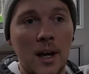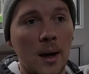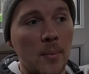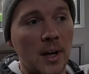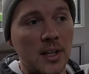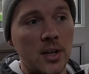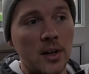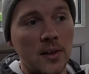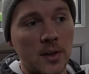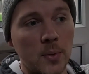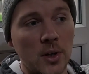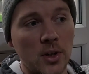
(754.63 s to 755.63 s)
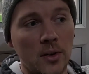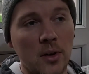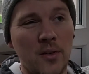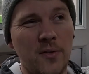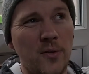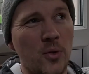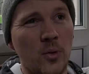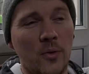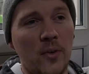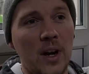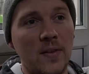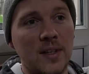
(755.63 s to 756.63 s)
And by turning the switch on and off 4 or
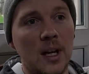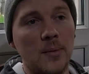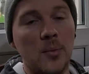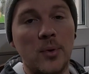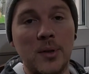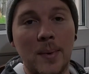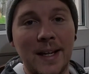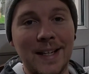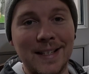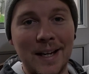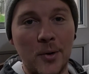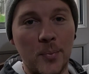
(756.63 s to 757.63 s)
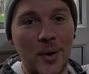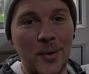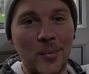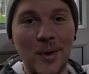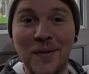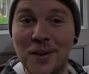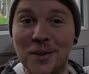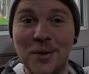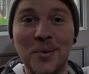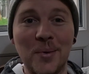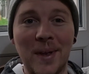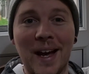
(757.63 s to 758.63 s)
5 times, it puts it back into setup mode. But if you
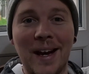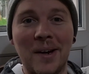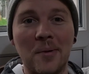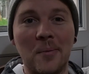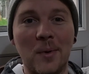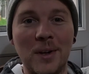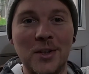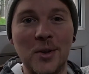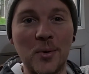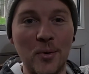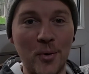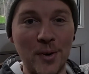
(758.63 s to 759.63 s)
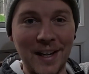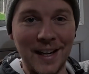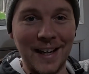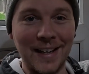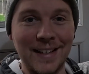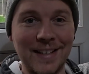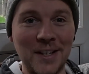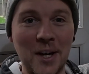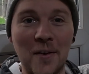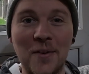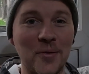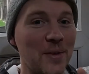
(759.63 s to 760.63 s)
do that when 2 are already linked, you
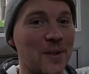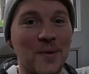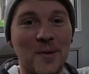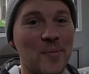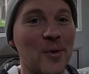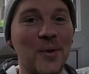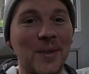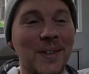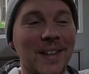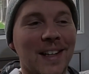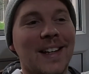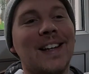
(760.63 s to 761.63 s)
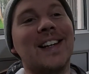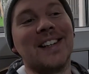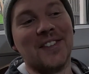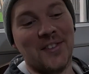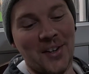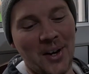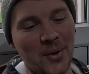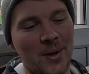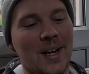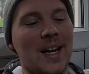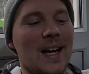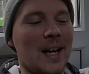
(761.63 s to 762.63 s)
have to redo them all. So
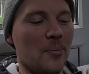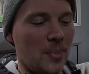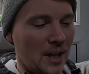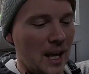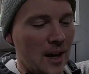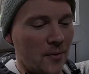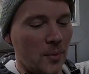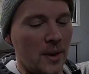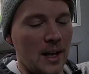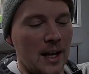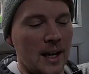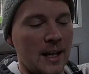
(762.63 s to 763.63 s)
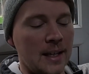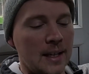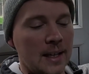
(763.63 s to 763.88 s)
be careful with that.